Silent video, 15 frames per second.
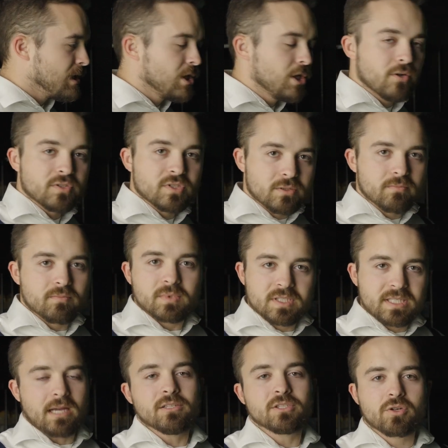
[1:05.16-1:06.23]
you know,
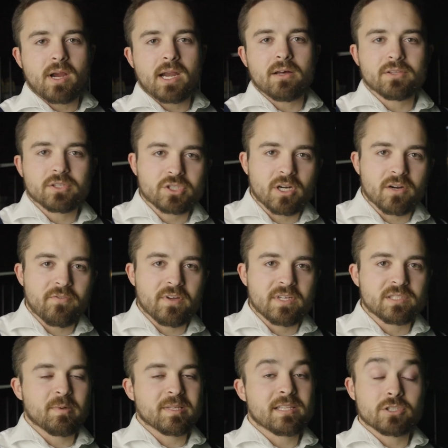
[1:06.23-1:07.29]
sounds great on the
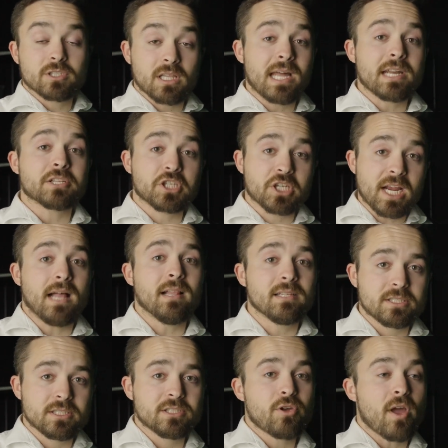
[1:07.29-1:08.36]
surface, but there's a lot of
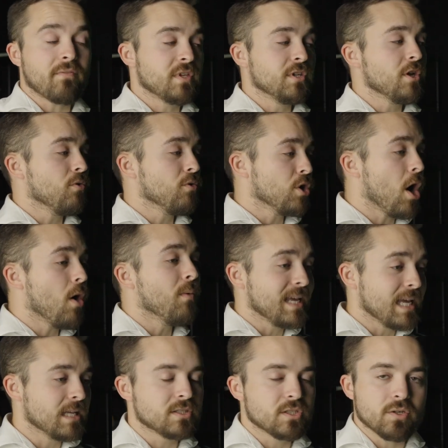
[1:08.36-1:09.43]
challenges you have to know
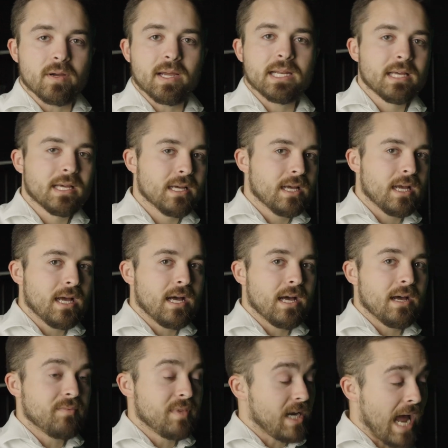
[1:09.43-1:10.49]
going into it
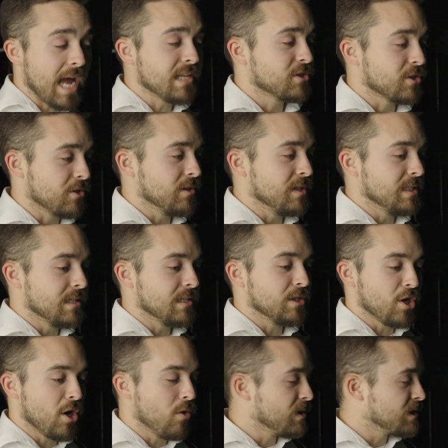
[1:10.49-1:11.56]
that I certainly didn't
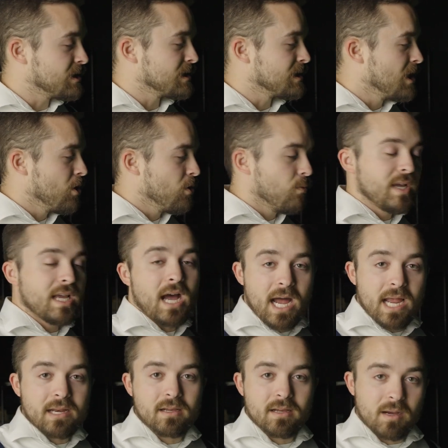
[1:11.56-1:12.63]
know, which is we
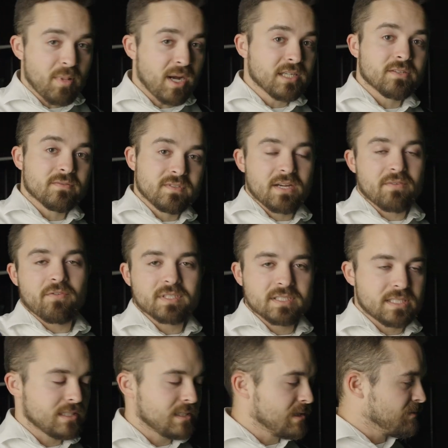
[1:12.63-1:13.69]
got a bunch of different
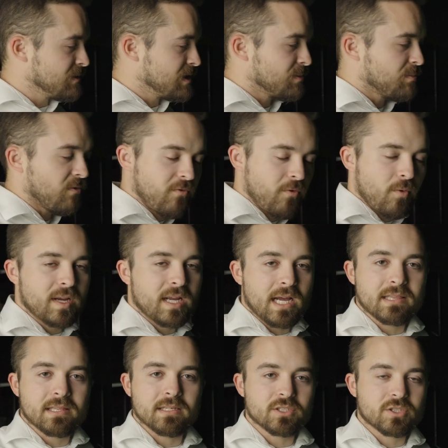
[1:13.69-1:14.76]
systems. This is before we
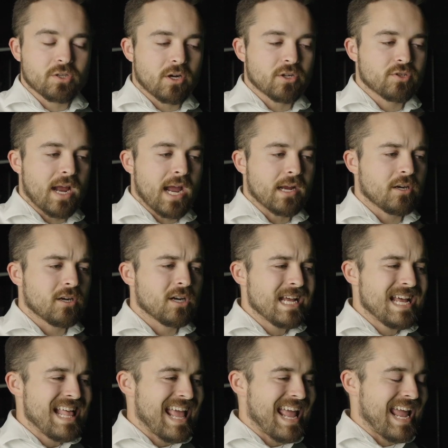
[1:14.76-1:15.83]
got the StarTracker.
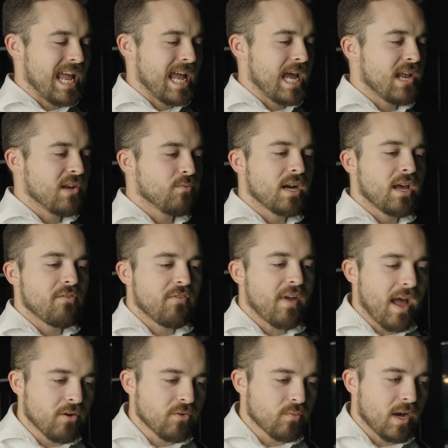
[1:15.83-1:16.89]
And what I
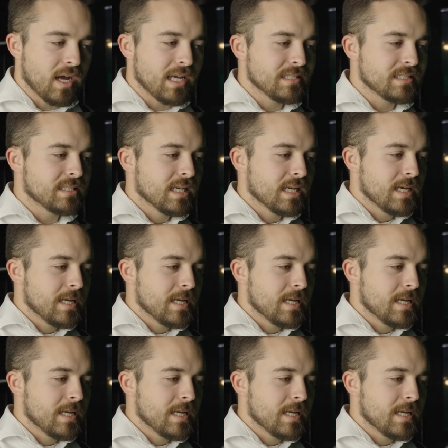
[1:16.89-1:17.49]
found was